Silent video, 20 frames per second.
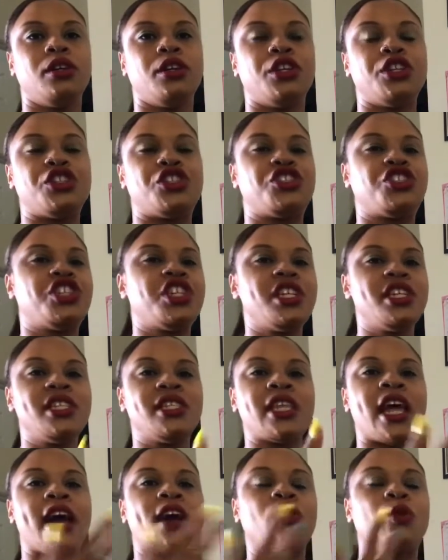she's
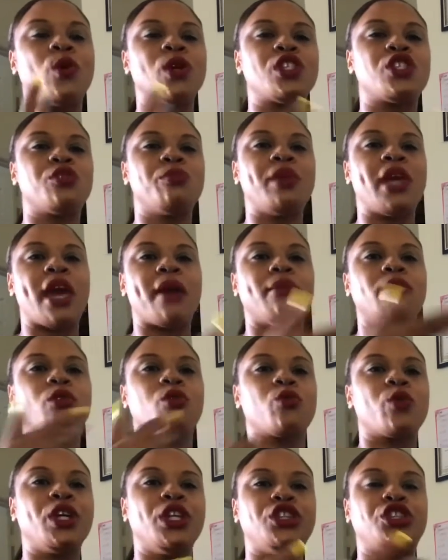not going to be able to
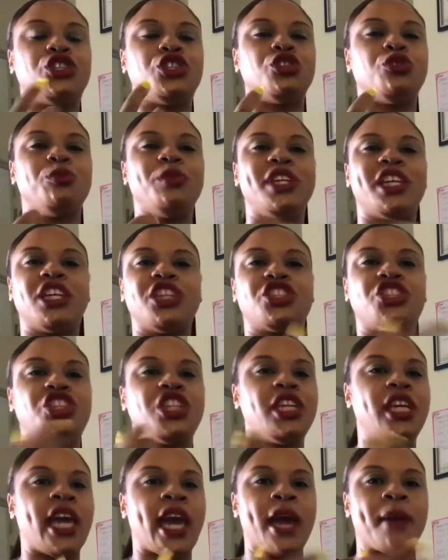reach you because she
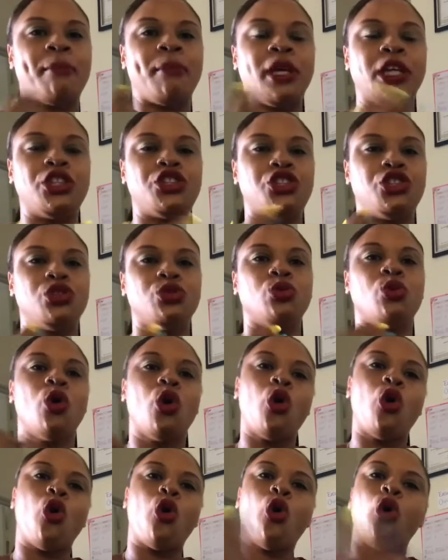can't meet you
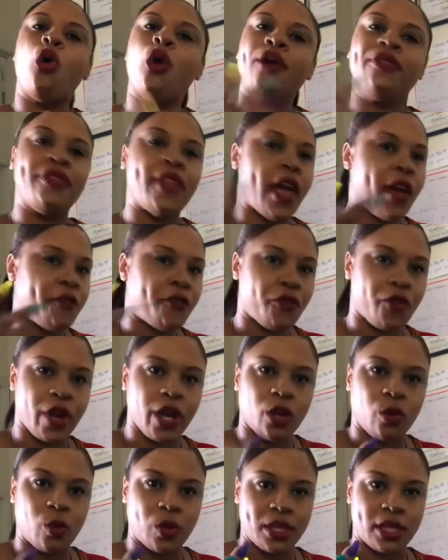on that
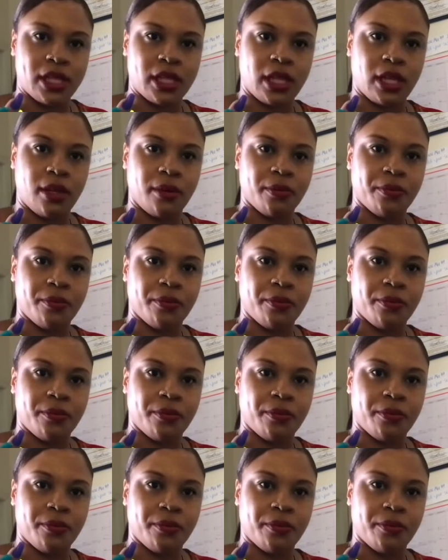frequency.